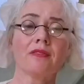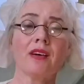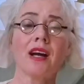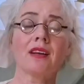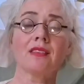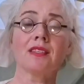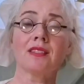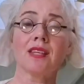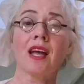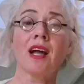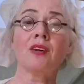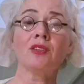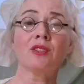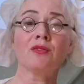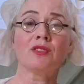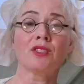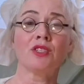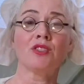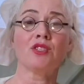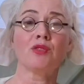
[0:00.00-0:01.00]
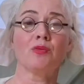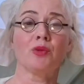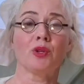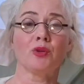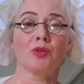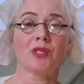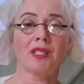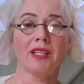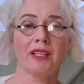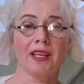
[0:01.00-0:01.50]
In fact, the town of
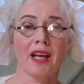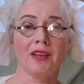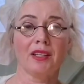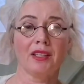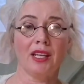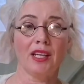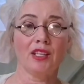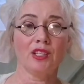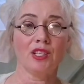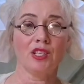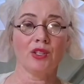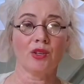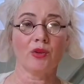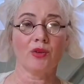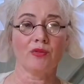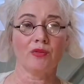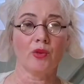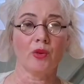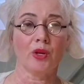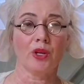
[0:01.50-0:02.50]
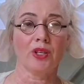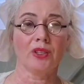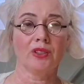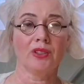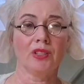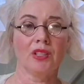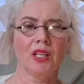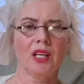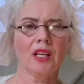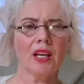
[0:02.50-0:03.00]
Dillsburg was laid out in 1804,
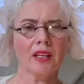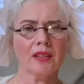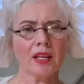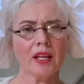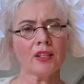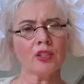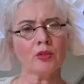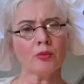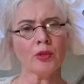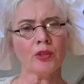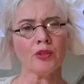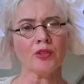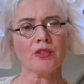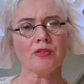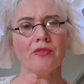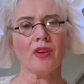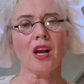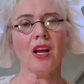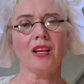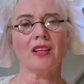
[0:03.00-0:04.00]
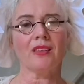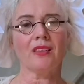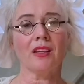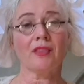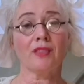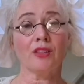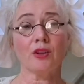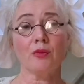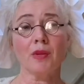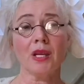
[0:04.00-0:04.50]
and the Eichelbergers
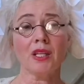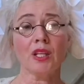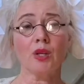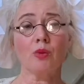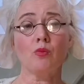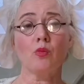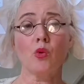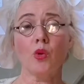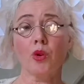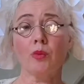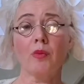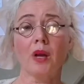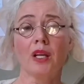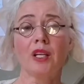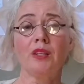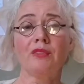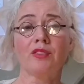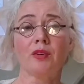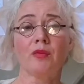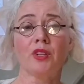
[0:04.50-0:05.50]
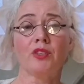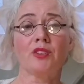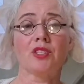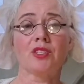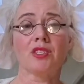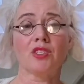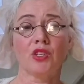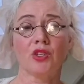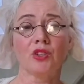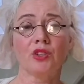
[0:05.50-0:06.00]
find that they're making more money from
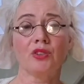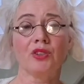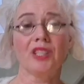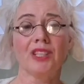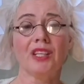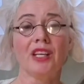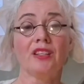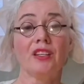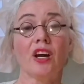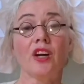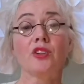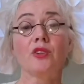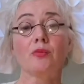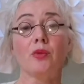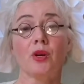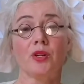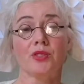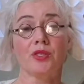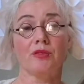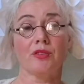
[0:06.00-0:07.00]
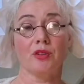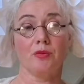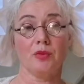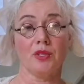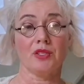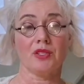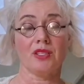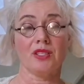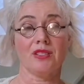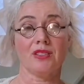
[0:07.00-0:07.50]
their distillery and other parts of
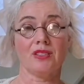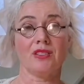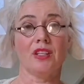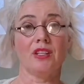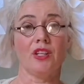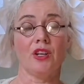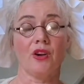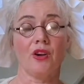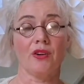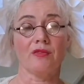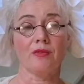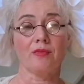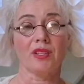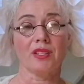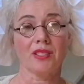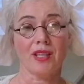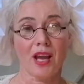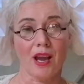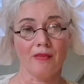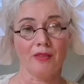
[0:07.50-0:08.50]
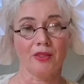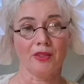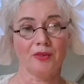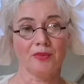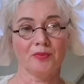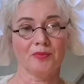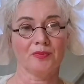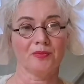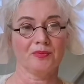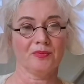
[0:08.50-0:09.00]
their business than they are from the
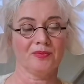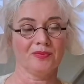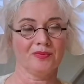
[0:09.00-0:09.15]
tavern.